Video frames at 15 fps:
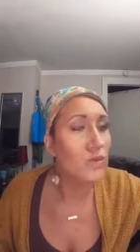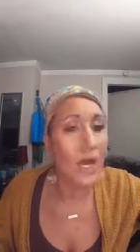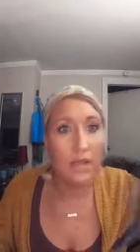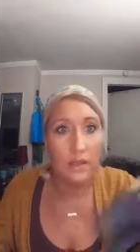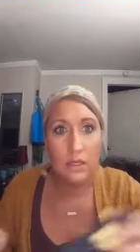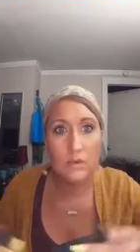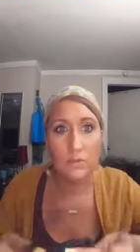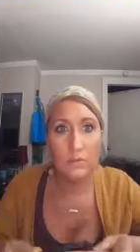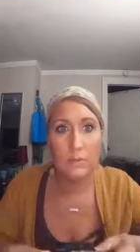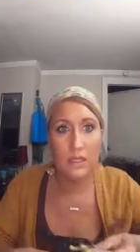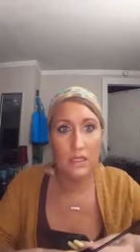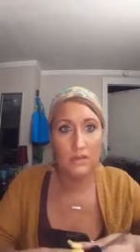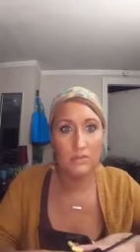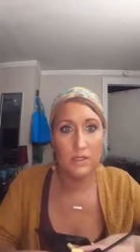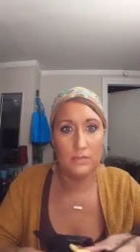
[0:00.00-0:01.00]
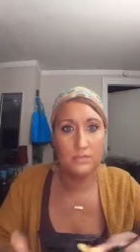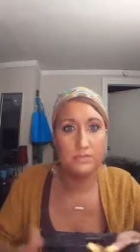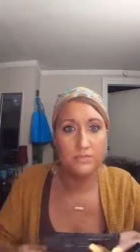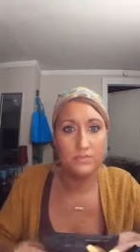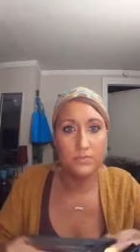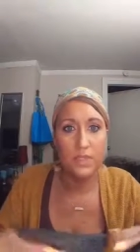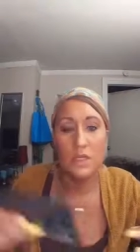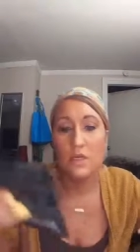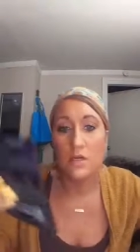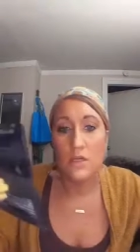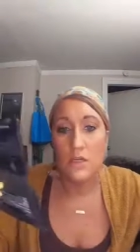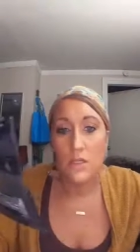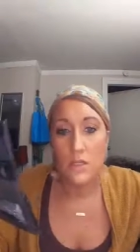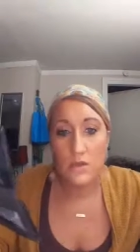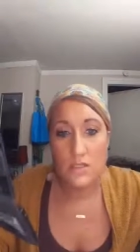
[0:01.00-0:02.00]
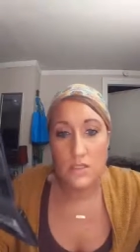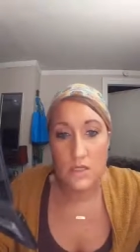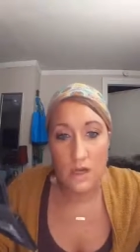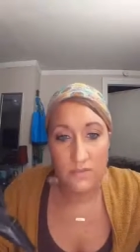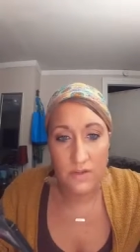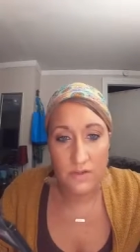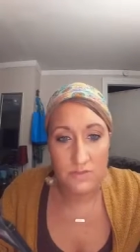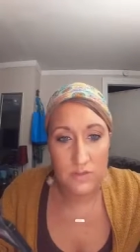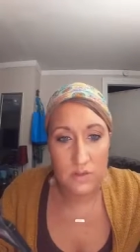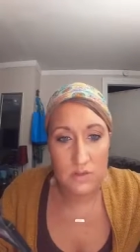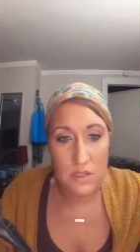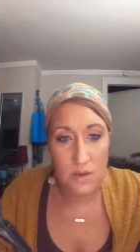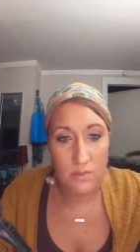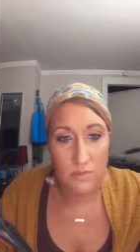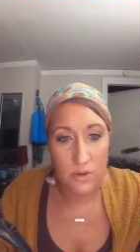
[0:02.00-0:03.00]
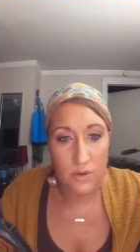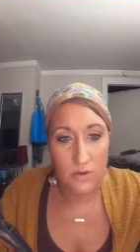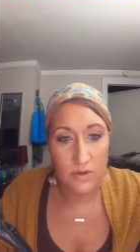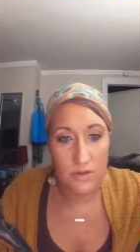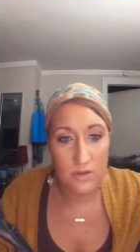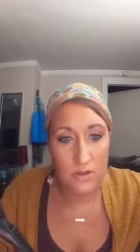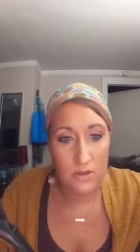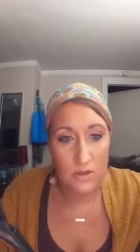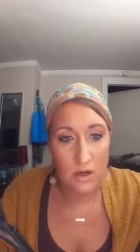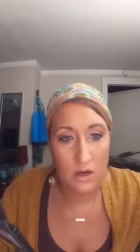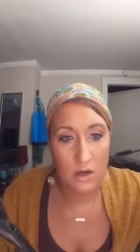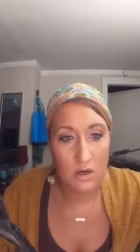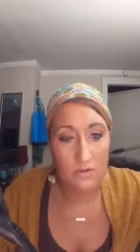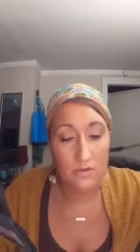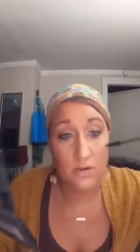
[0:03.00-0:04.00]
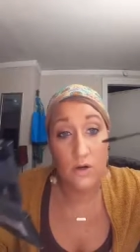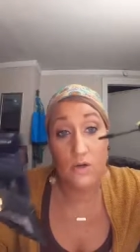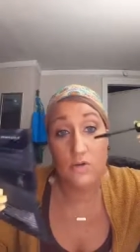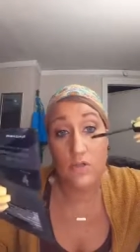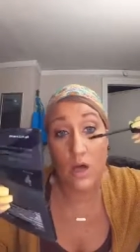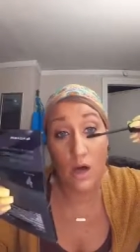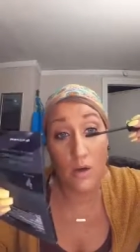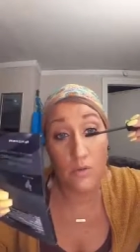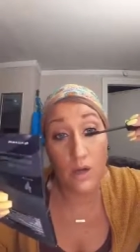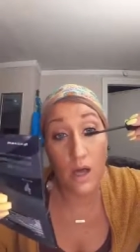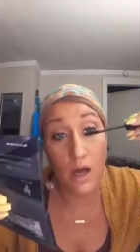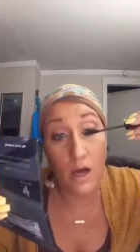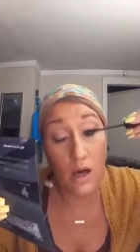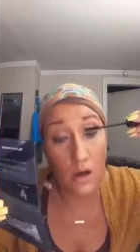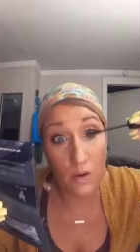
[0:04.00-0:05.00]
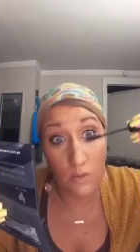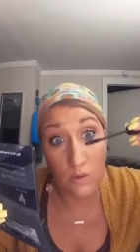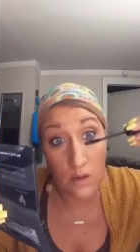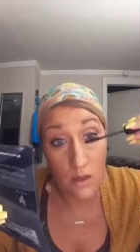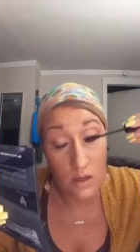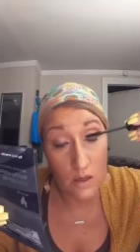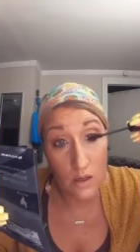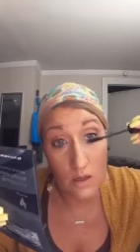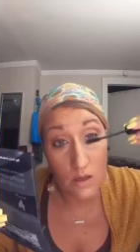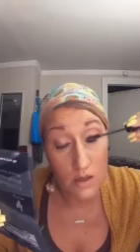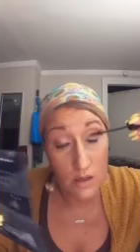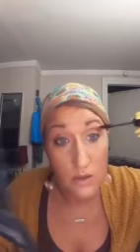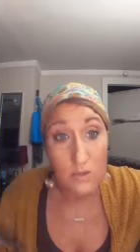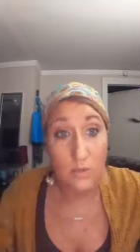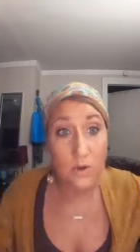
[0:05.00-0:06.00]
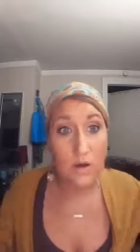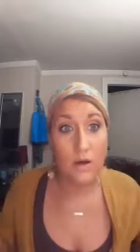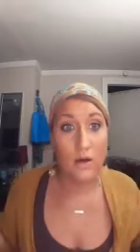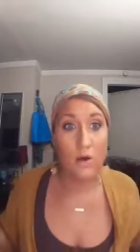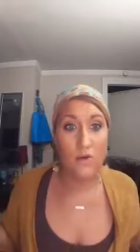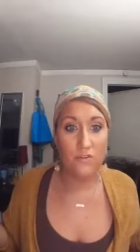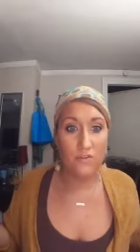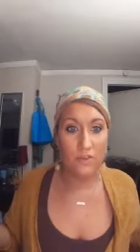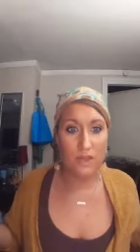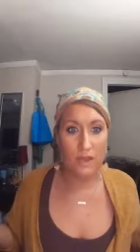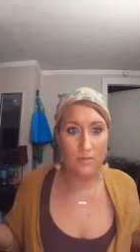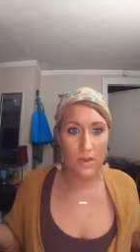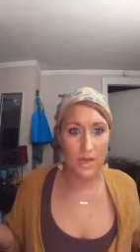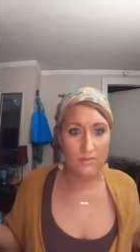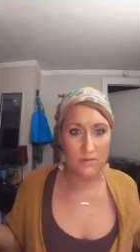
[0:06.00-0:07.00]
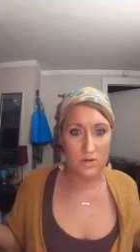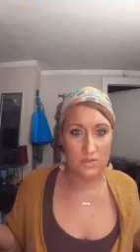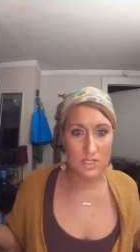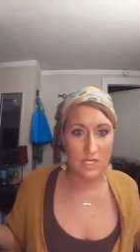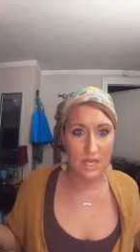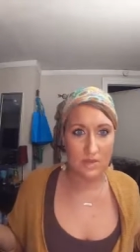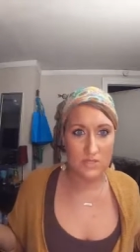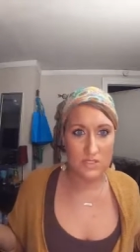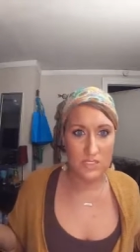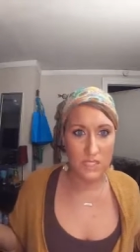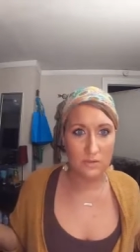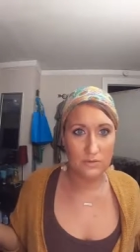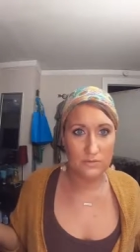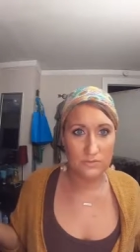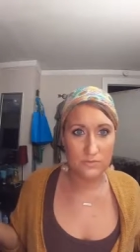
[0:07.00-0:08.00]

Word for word: I think we'd be even. Close enough. It froze on both our phones. Oh no! Well, hopefully, am I frozen now still?